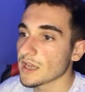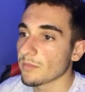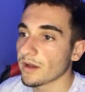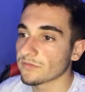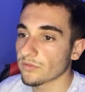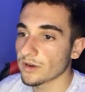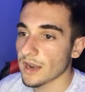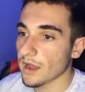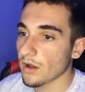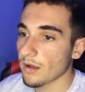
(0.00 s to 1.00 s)
But for
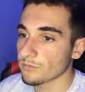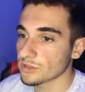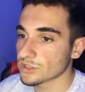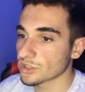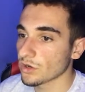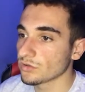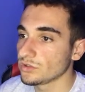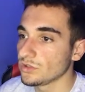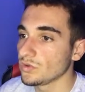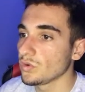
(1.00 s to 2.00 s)
now, I've just
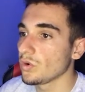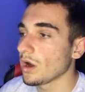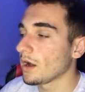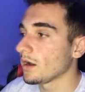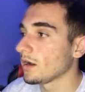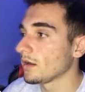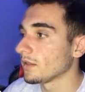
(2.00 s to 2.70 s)
showed you uh,